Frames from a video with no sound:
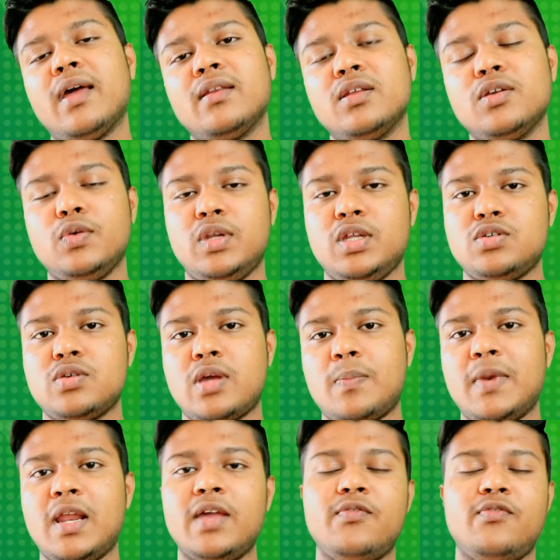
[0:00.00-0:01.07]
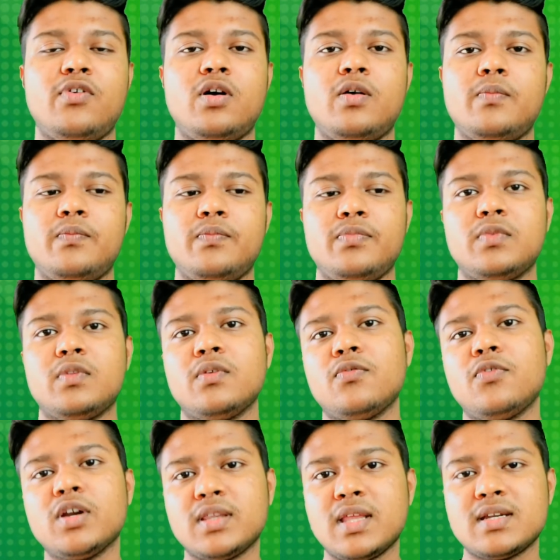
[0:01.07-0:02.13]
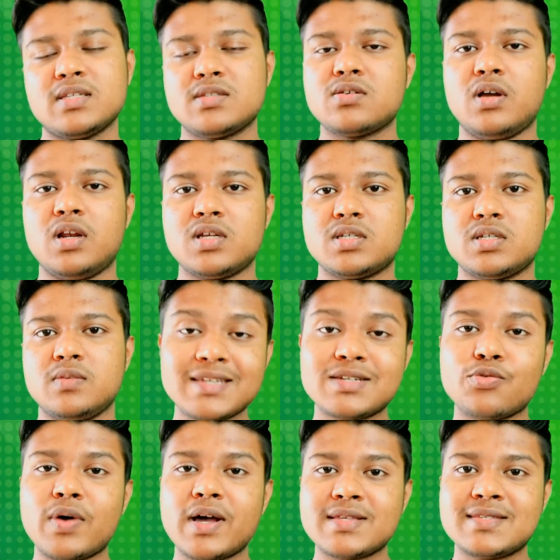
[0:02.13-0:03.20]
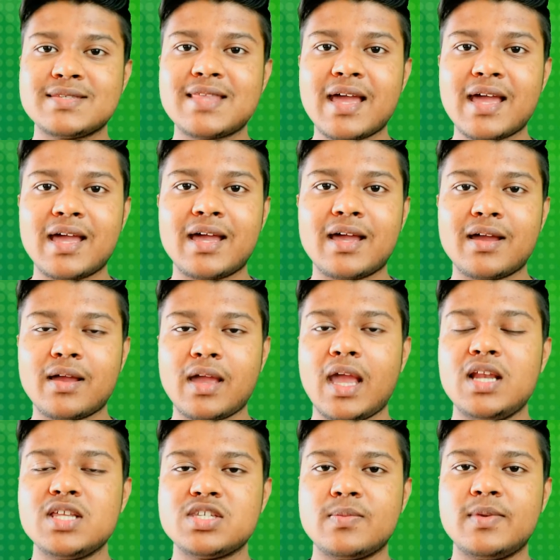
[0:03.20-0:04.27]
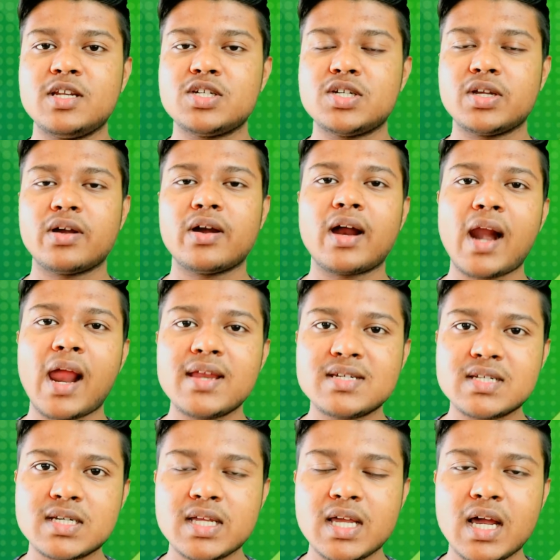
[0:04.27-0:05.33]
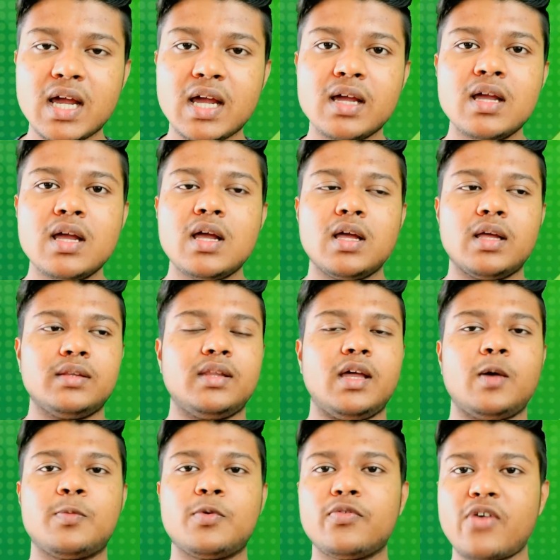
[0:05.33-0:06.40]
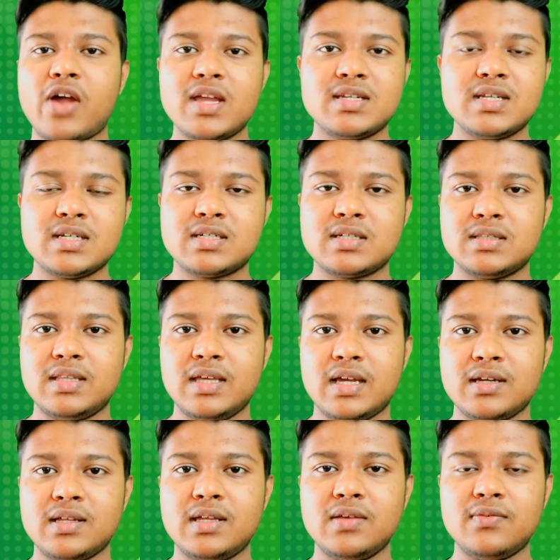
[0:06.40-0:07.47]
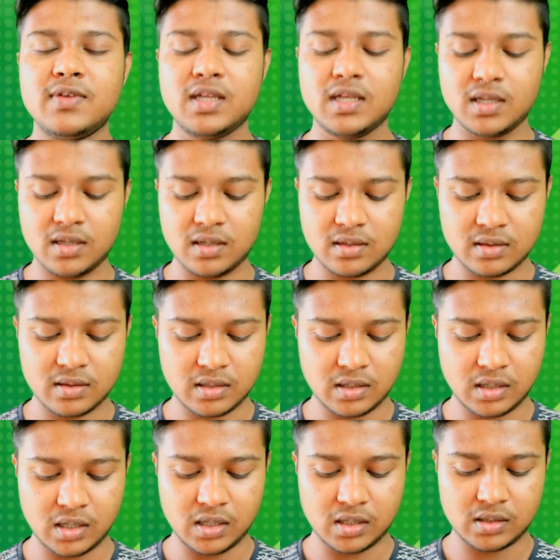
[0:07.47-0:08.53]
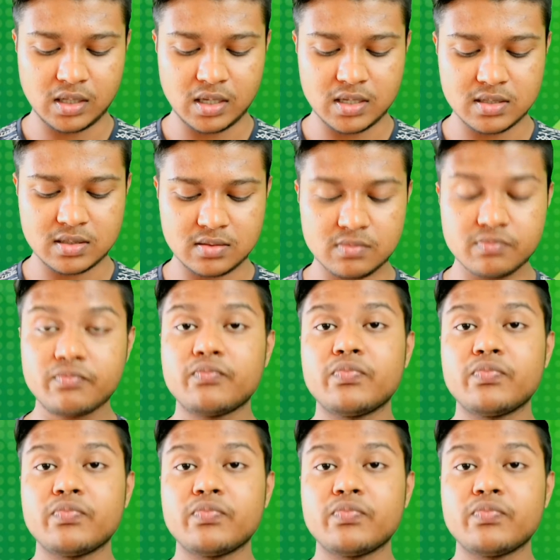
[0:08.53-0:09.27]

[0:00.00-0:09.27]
then you need to apply for that scholarship. That was the eligibility criteria, the provided they are giving, the